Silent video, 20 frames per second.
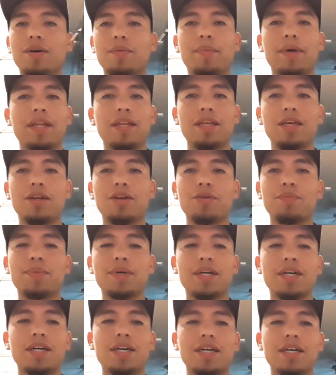a bandito
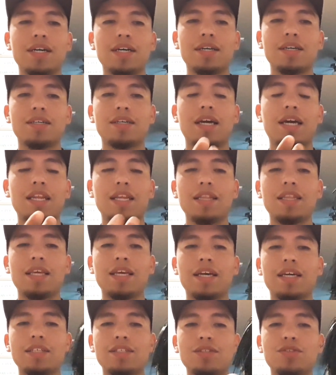bug,
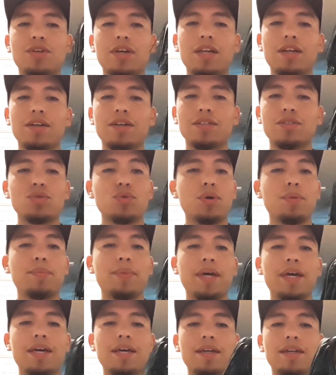anything as a trailer, a swim
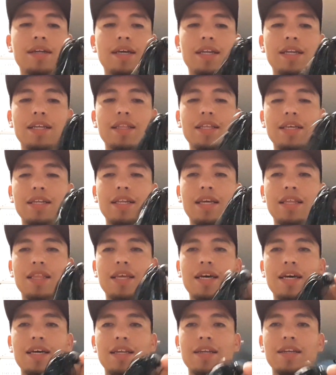bait, anything like
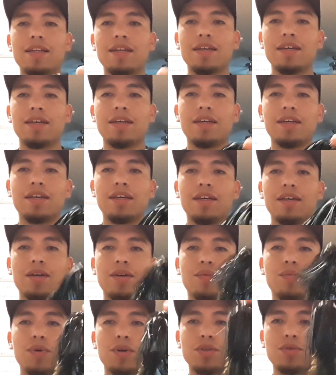that
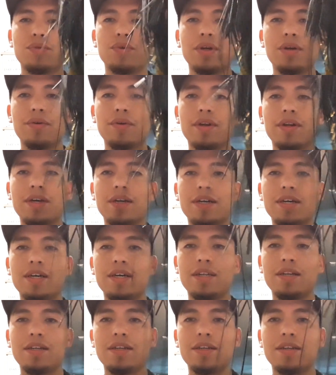works really
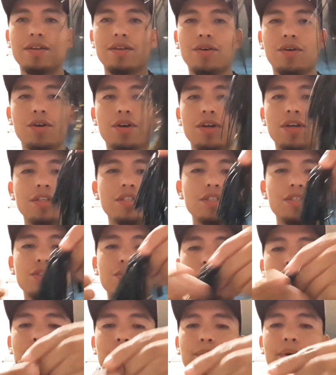good. Or you could just
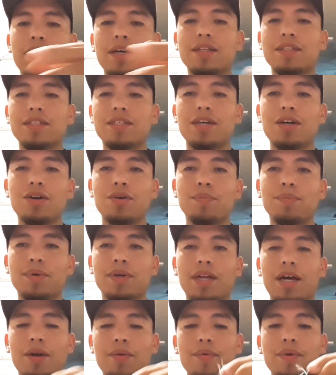throw it by itself,
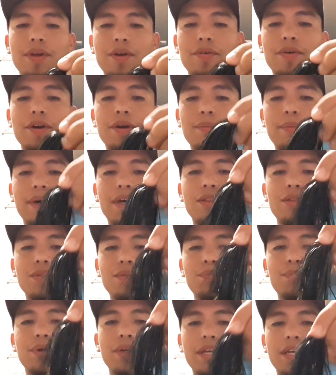but I really recommend
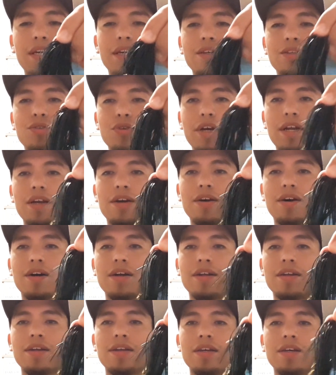putting a trailer
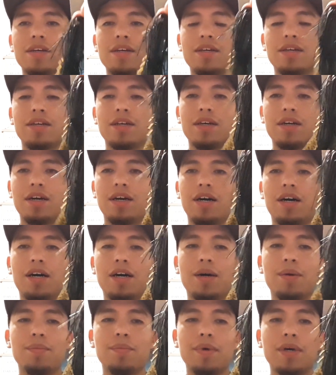on.
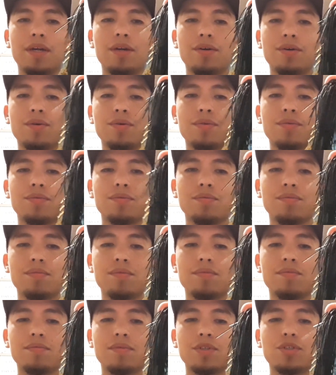It'll
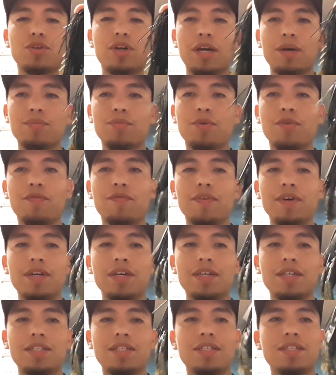attract more
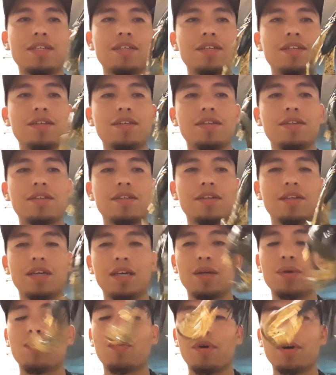fish,
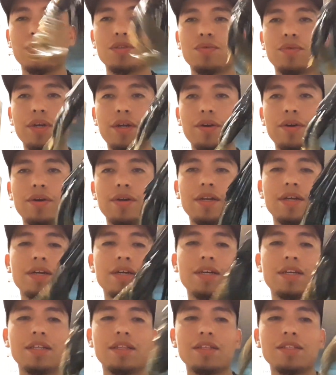and it works really
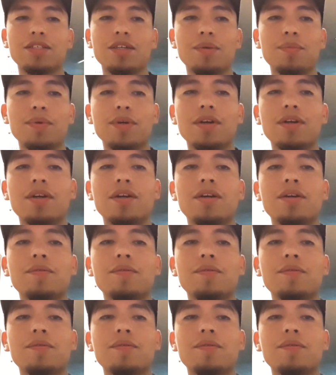good in the summer.